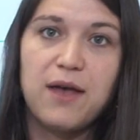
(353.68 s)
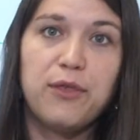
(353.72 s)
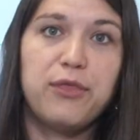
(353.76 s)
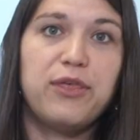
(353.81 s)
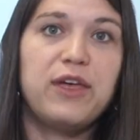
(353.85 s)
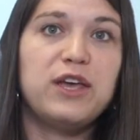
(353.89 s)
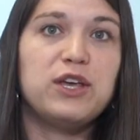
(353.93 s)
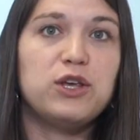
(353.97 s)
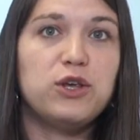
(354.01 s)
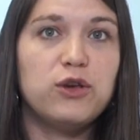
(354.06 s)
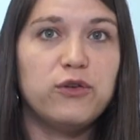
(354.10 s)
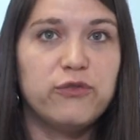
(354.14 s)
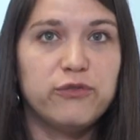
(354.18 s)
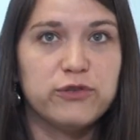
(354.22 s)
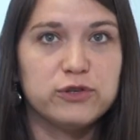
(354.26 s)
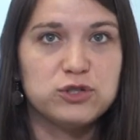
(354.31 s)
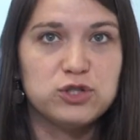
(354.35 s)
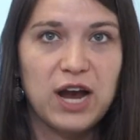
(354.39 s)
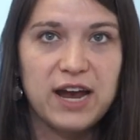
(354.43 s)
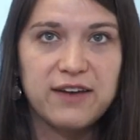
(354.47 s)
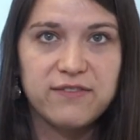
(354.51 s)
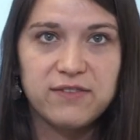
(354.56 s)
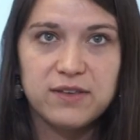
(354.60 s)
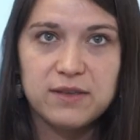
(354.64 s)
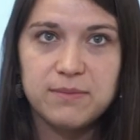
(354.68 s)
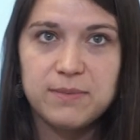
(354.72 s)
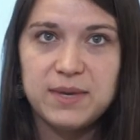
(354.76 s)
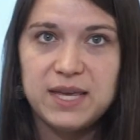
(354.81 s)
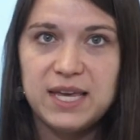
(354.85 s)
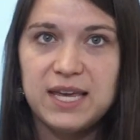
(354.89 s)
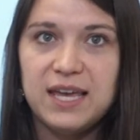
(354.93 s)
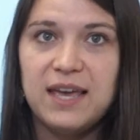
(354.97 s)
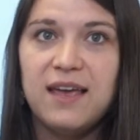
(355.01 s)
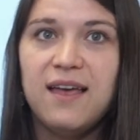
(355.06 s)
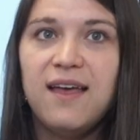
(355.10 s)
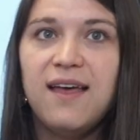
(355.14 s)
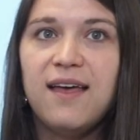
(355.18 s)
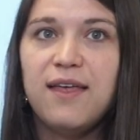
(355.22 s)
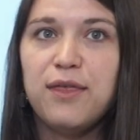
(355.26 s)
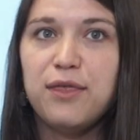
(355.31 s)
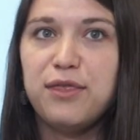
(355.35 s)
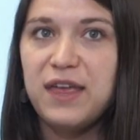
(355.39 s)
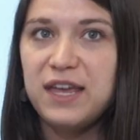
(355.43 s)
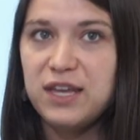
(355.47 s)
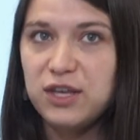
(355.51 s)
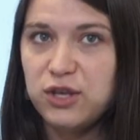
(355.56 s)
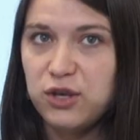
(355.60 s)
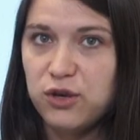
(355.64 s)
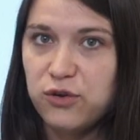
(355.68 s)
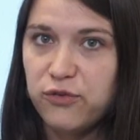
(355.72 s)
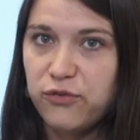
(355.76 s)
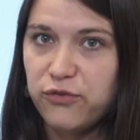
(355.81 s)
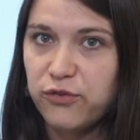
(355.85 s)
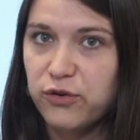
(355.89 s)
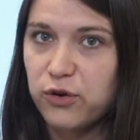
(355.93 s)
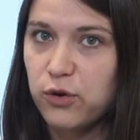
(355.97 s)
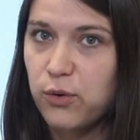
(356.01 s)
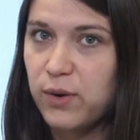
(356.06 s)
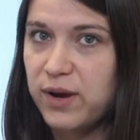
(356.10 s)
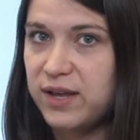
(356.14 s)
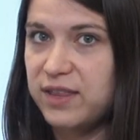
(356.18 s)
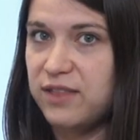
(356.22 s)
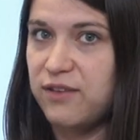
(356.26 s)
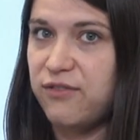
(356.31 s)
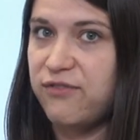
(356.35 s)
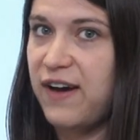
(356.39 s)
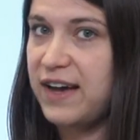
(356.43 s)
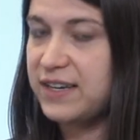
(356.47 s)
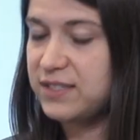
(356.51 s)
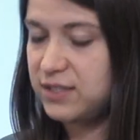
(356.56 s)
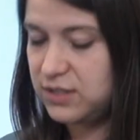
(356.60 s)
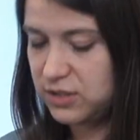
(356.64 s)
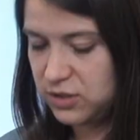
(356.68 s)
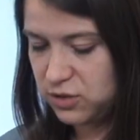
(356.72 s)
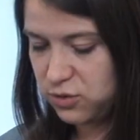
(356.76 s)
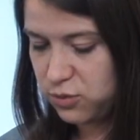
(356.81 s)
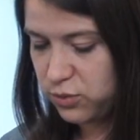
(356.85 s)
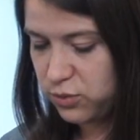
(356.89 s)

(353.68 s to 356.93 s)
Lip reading: Thank you for driving me. Thank you for going the fastest